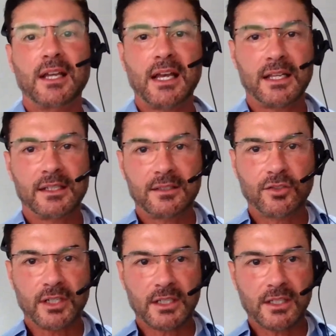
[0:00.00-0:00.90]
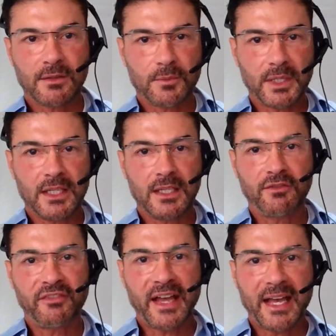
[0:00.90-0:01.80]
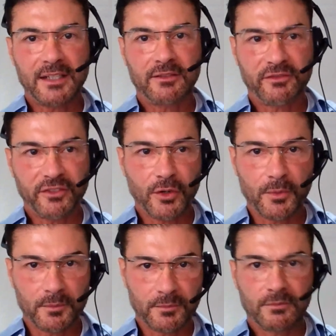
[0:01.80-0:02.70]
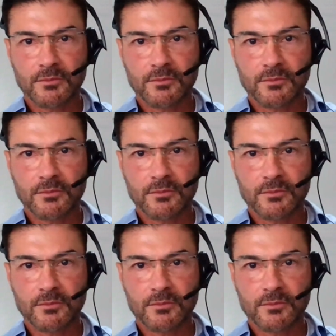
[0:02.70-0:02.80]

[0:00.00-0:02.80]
and it's going to be fed from